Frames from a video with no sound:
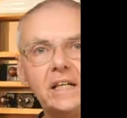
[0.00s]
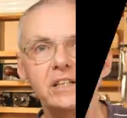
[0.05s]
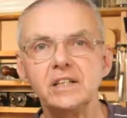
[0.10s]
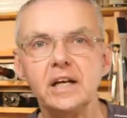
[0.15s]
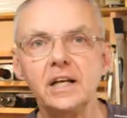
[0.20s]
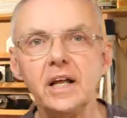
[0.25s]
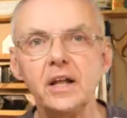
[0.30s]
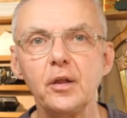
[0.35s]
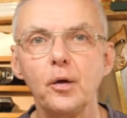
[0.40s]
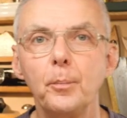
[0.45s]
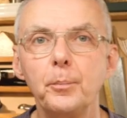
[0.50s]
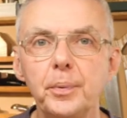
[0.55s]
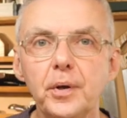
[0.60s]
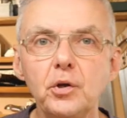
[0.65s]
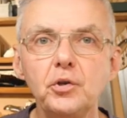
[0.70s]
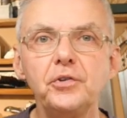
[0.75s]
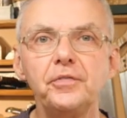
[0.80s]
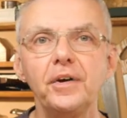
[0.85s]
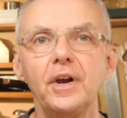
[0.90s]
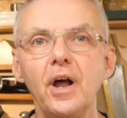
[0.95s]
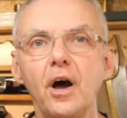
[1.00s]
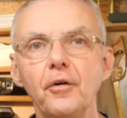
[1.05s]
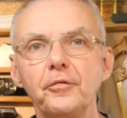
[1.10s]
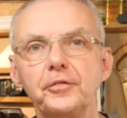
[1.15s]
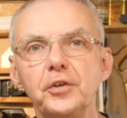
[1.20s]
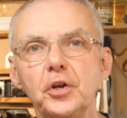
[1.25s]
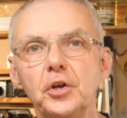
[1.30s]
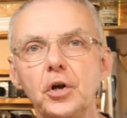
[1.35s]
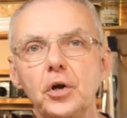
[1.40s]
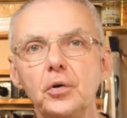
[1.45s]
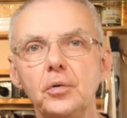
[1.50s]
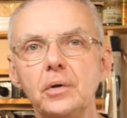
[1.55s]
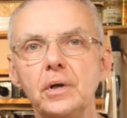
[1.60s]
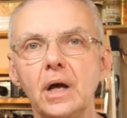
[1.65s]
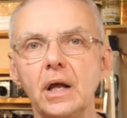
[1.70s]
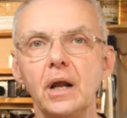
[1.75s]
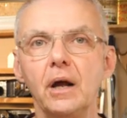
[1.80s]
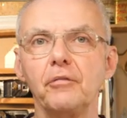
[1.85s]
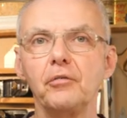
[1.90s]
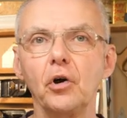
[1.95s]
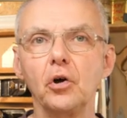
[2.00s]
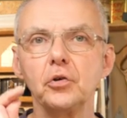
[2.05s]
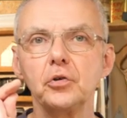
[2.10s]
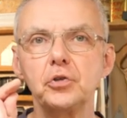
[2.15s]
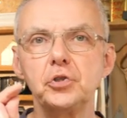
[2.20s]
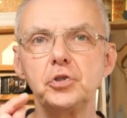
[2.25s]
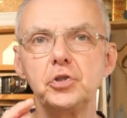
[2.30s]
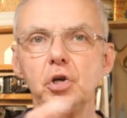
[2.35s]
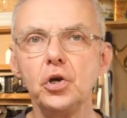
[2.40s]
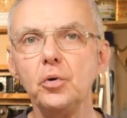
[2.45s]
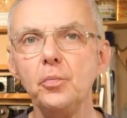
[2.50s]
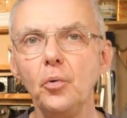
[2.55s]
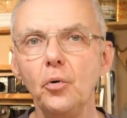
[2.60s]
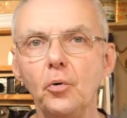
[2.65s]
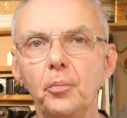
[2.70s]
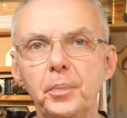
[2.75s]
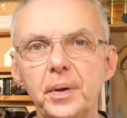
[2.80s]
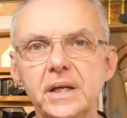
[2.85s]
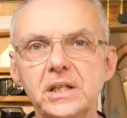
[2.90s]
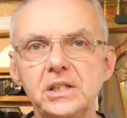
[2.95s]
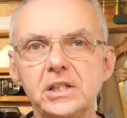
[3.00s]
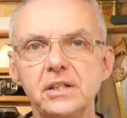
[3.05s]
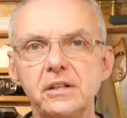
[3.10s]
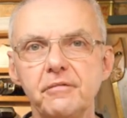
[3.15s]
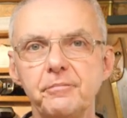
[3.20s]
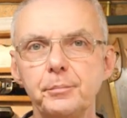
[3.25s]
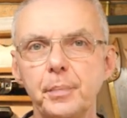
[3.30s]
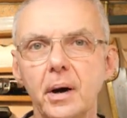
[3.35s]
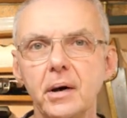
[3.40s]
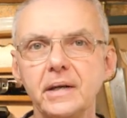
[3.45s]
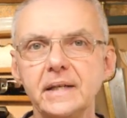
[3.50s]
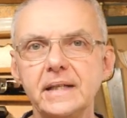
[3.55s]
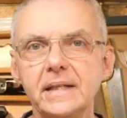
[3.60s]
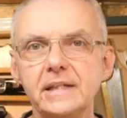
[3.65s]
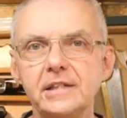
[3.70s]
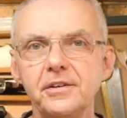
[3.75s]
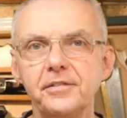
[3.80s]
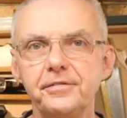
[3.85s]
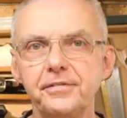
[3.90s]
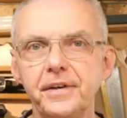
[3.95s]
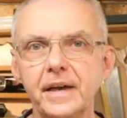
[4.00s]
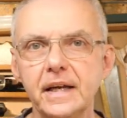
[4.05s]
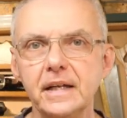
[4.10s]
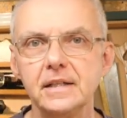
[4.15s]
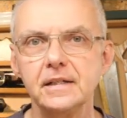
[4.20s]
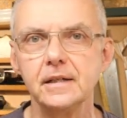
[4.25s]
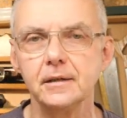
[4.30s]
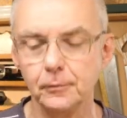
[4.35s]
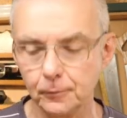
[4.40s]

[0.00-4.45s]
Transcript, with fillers: it's another beautiful afternoon and I've got two more pieces of binding to fit.